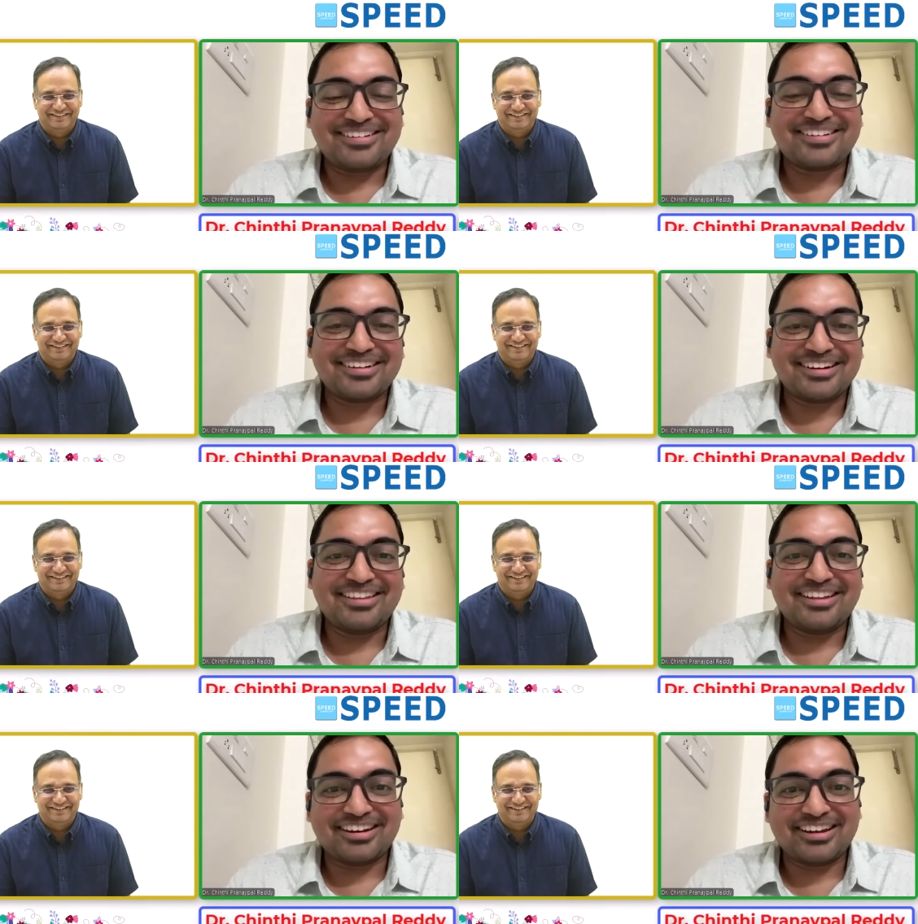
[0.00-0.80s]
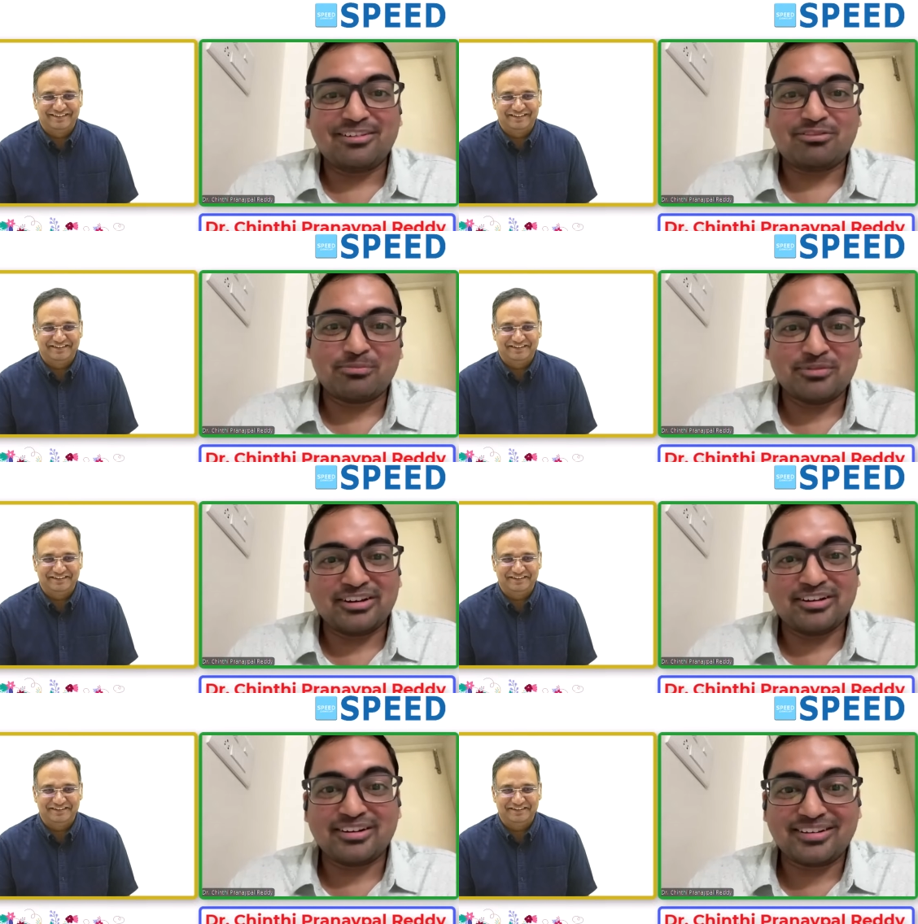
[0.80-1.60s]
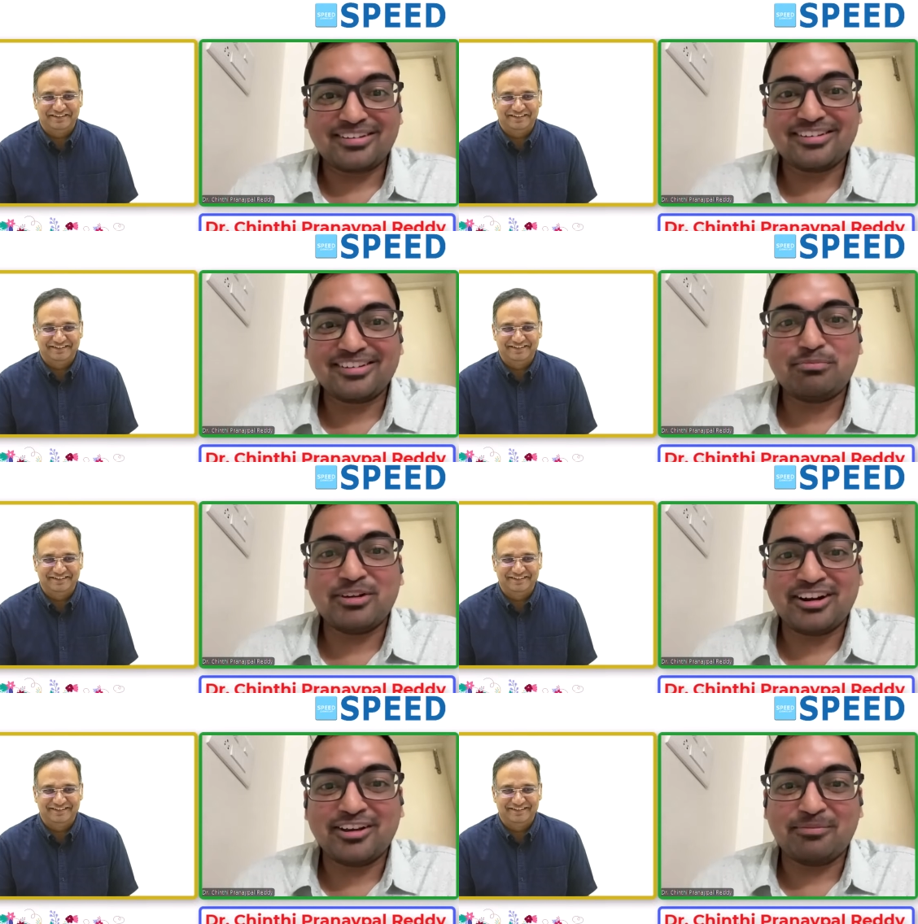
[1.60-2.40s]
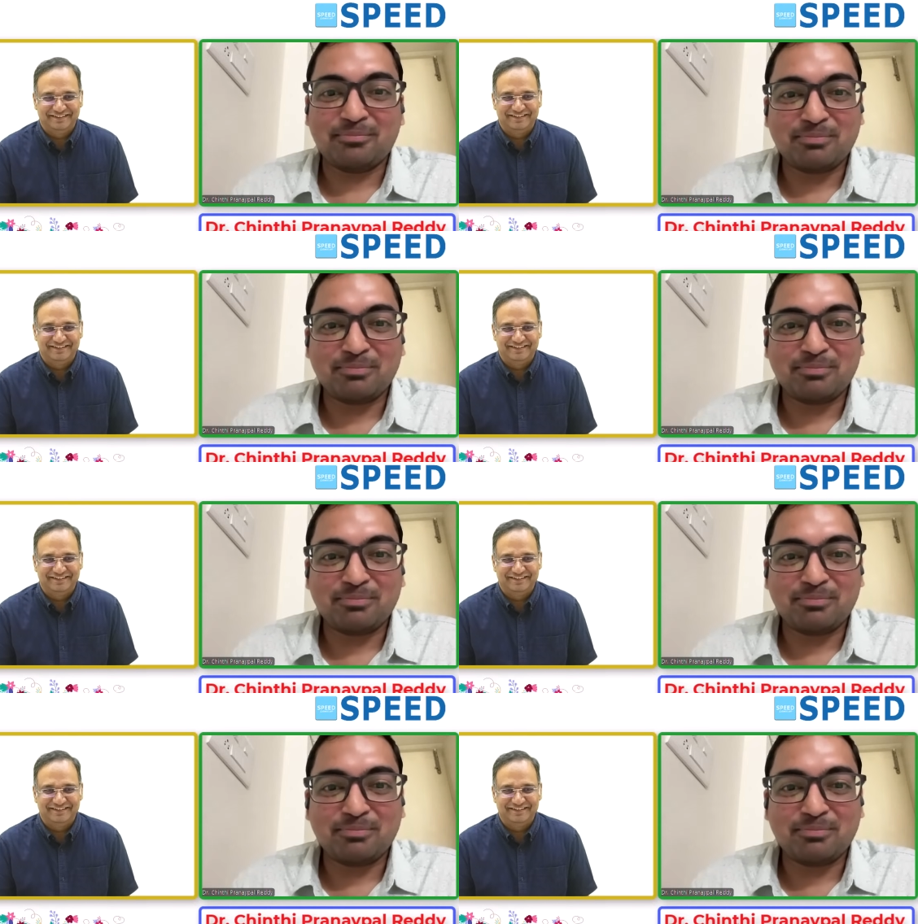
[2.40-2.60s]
Speaker 1: And then I informed the uh, speed team.